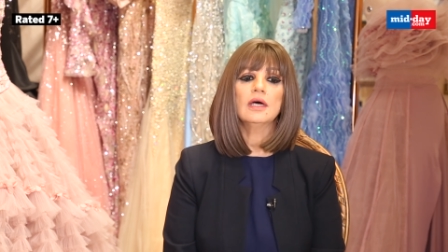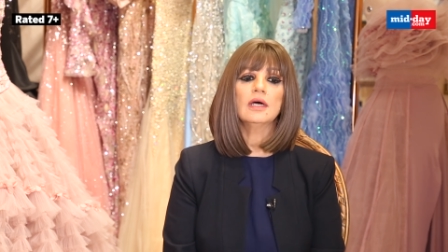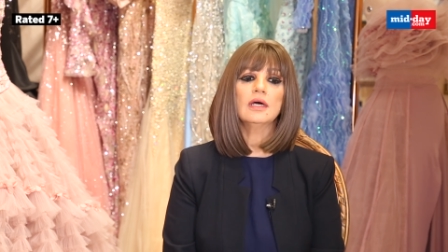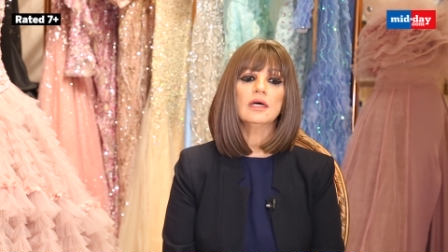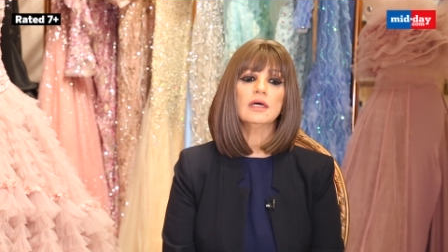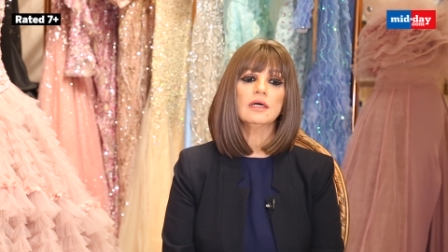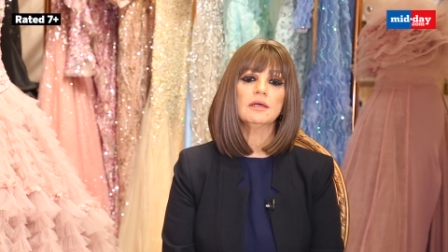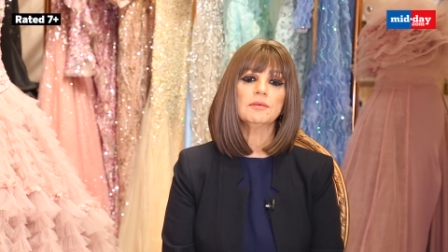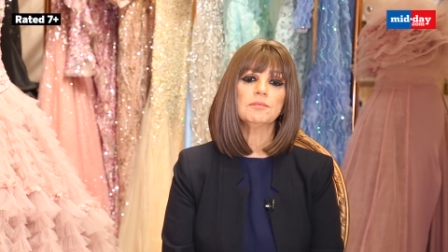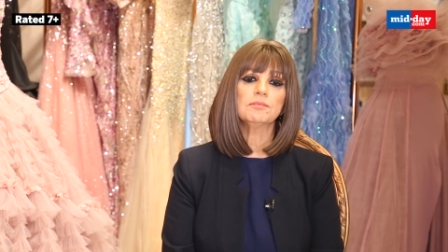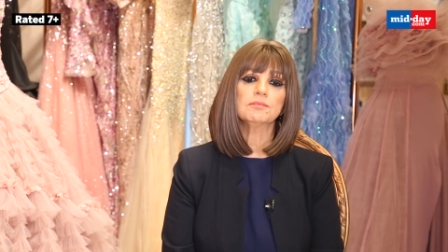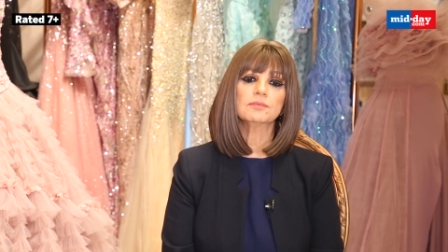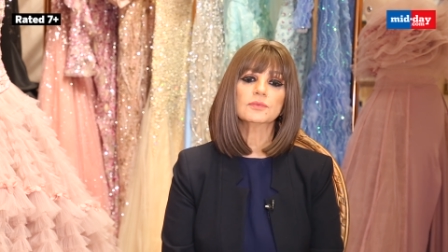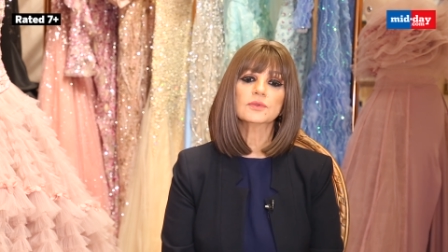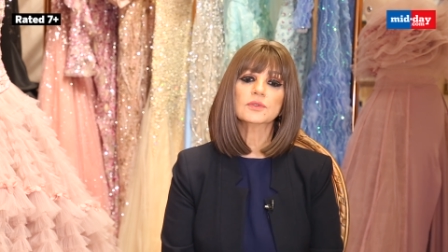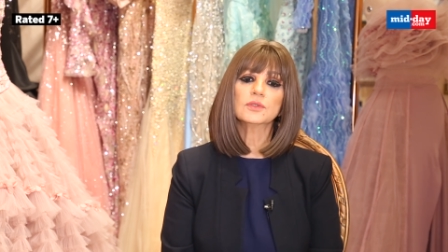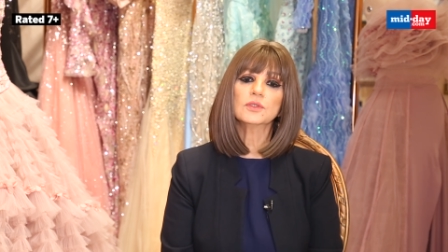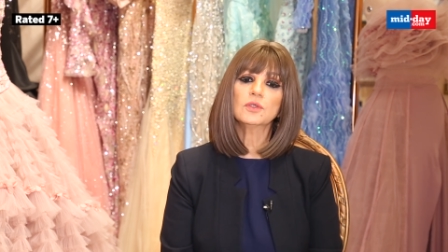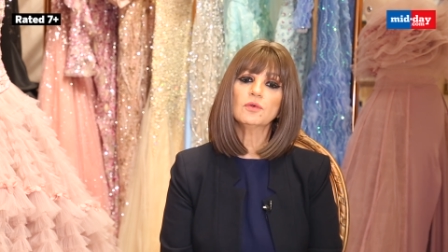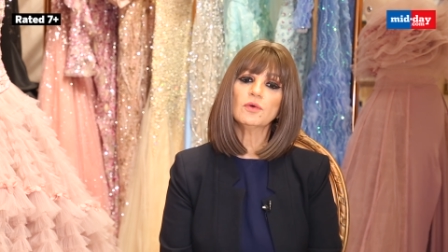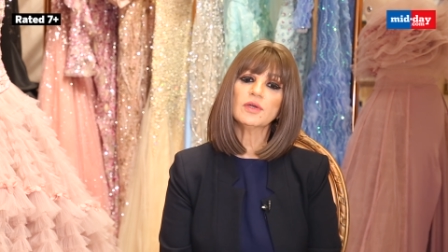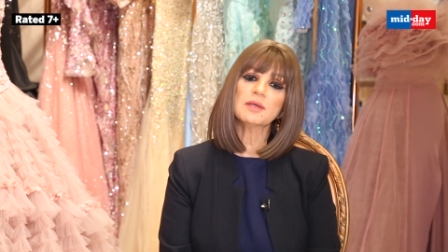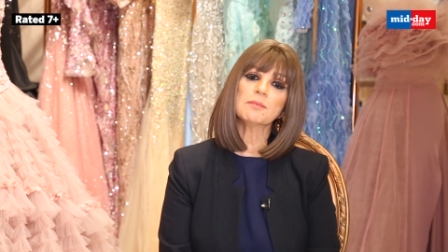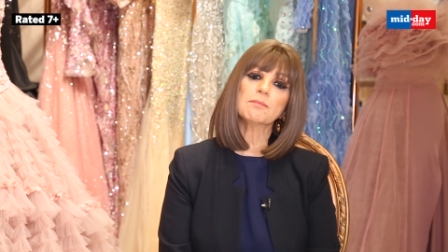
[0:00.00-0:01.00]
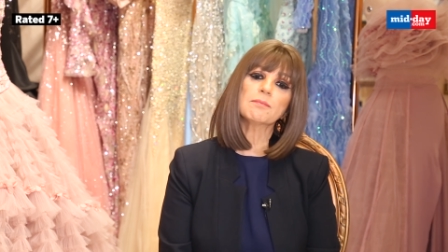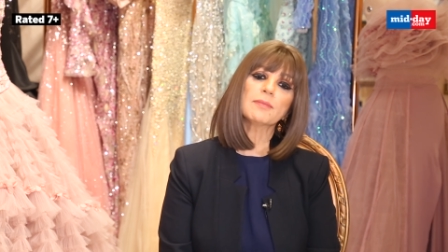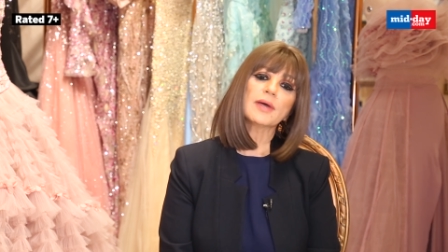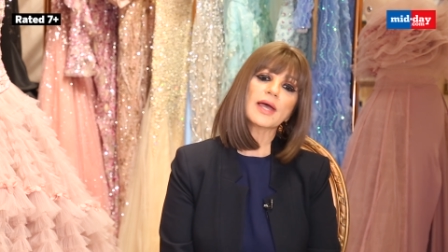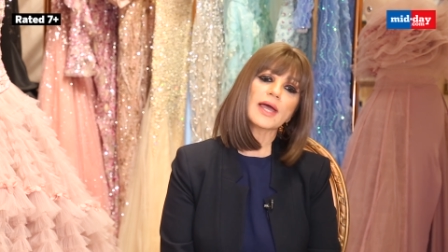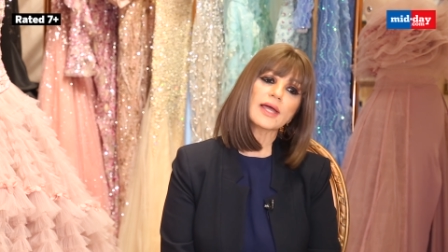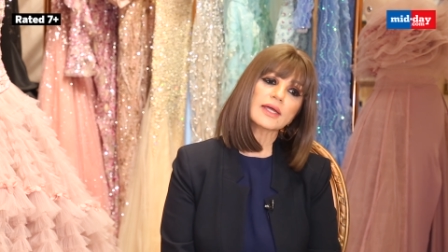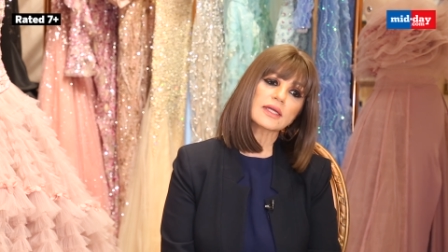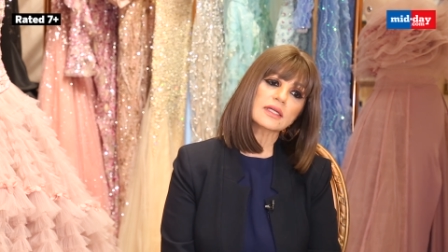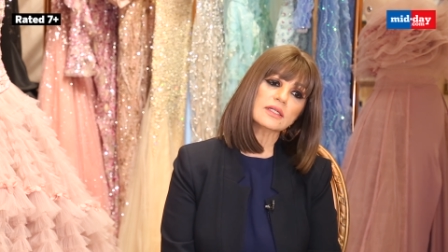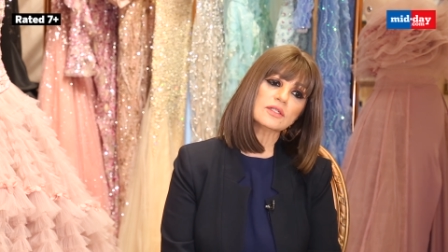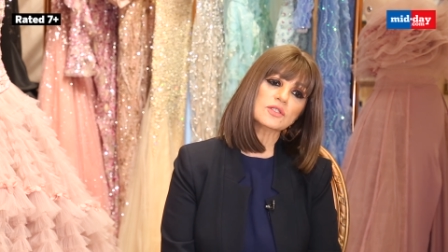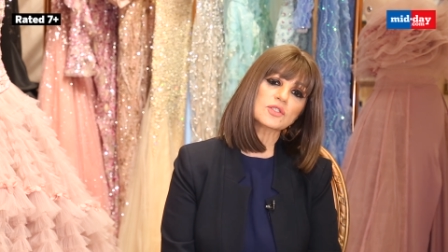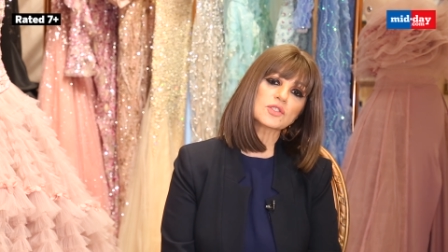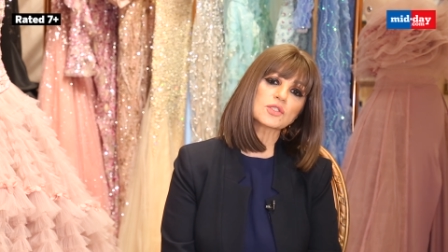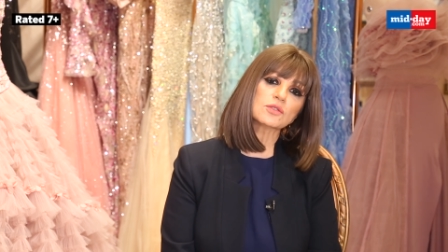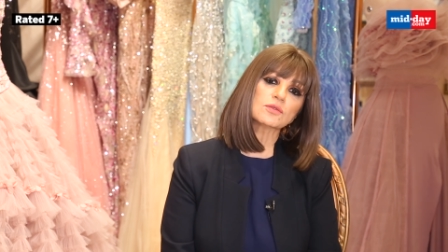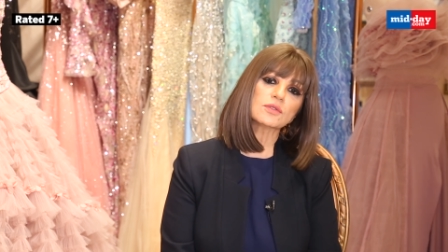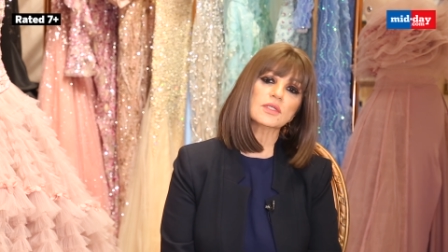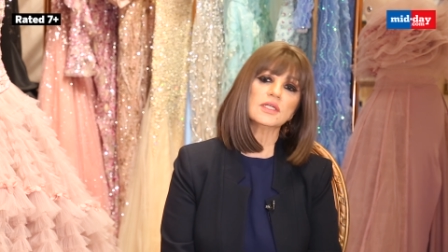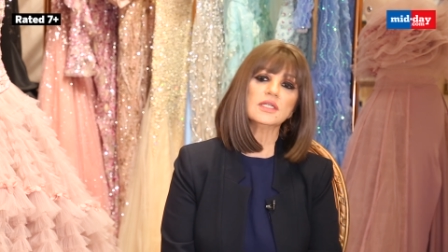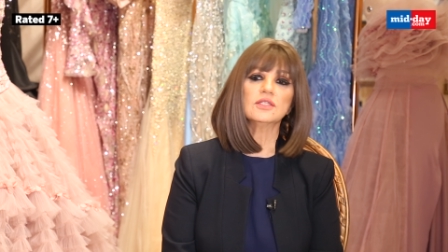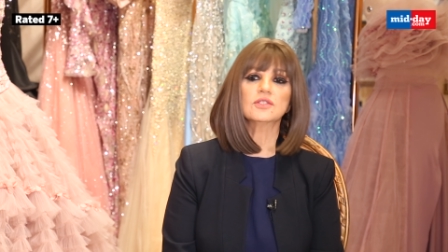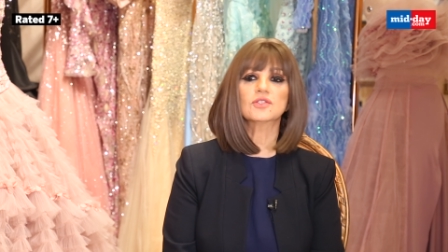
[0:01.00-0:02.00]
um, going back into
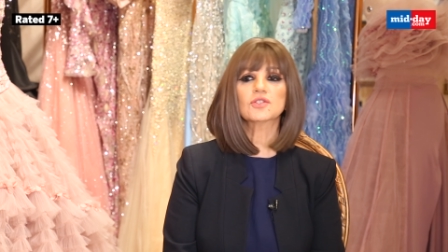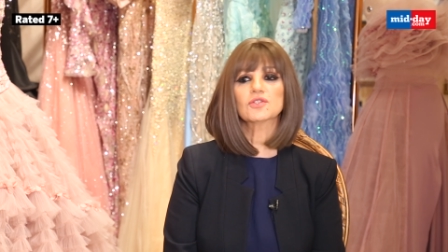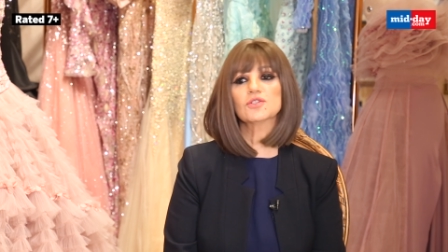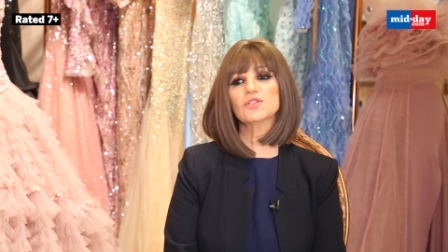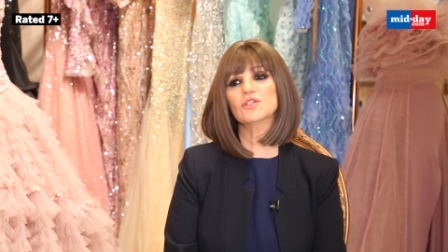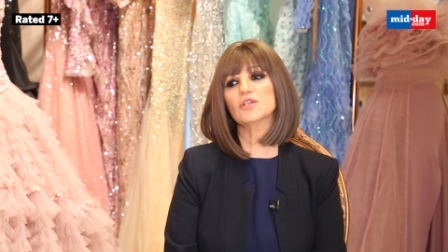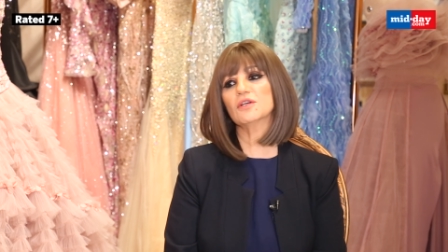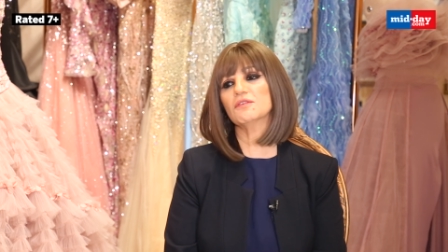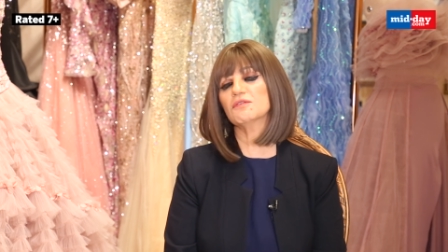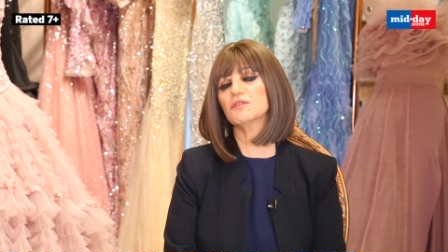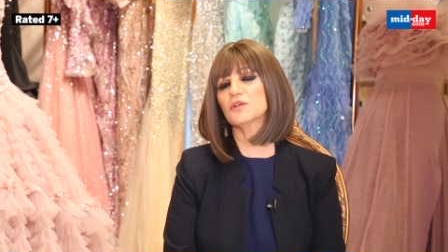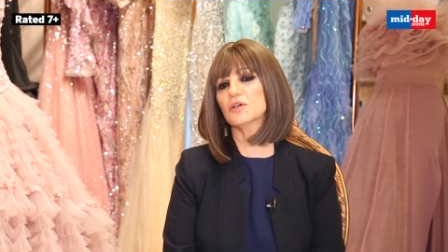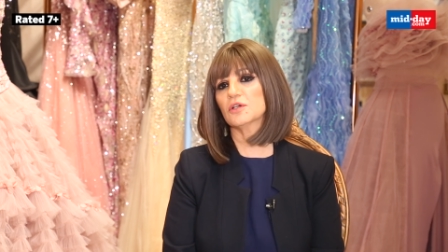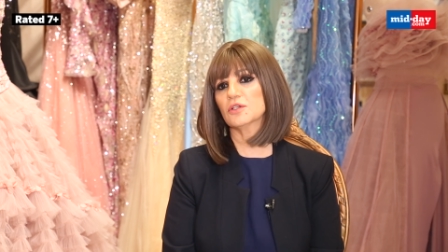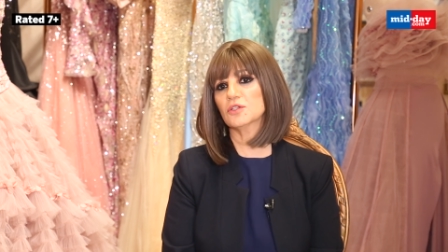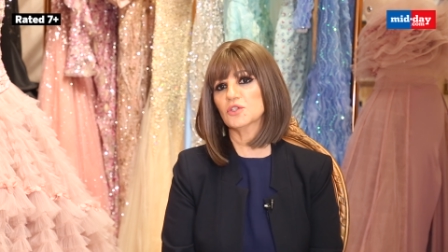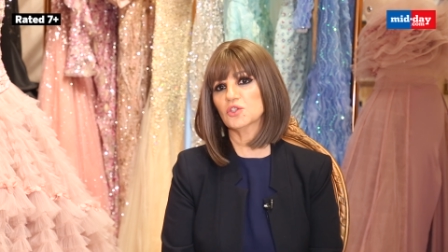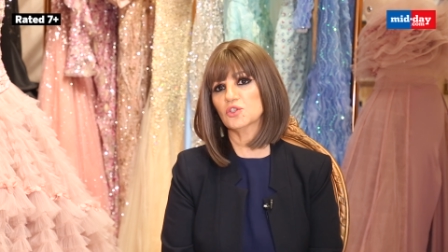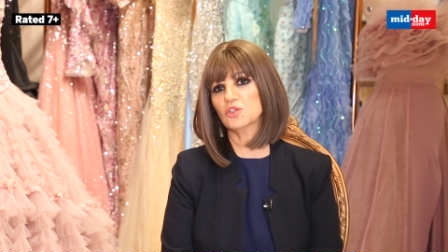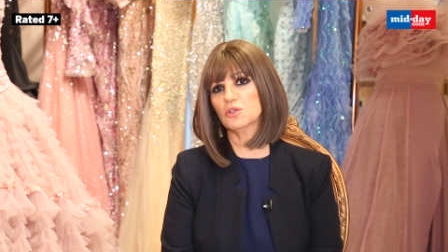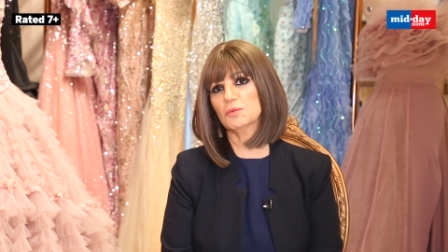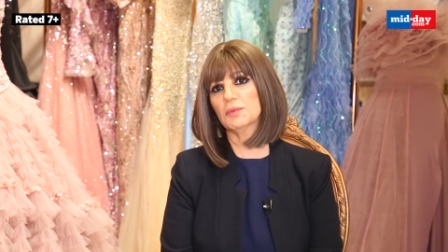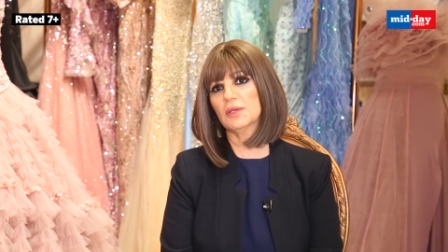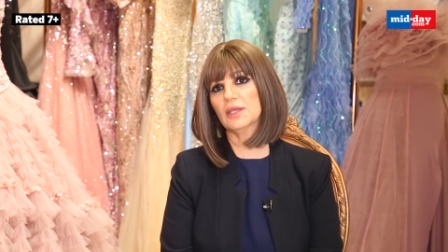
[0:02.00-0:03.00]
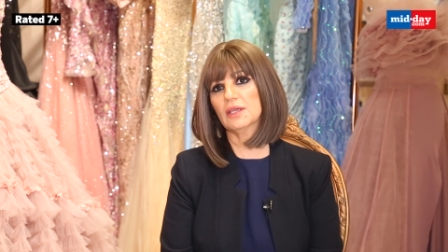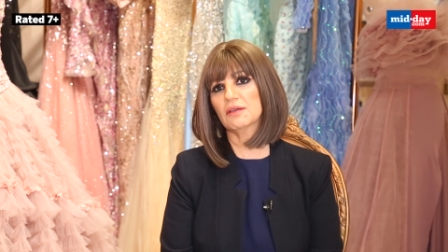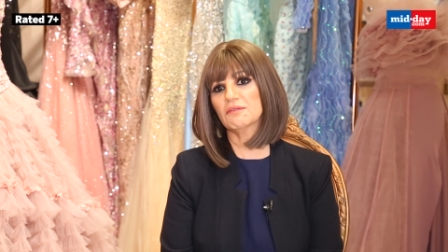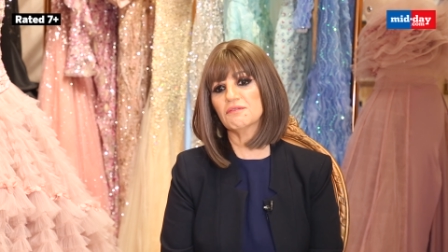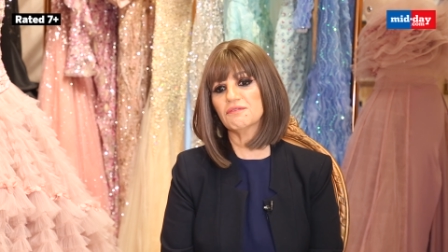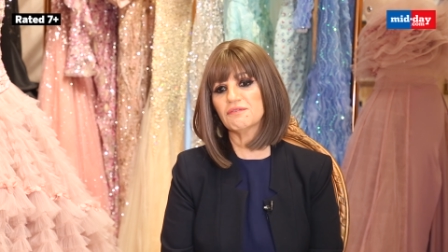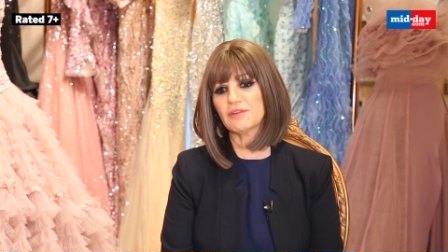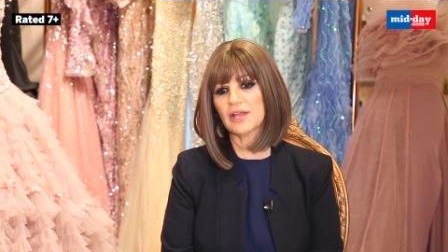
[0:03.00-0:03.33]
the history of costuming,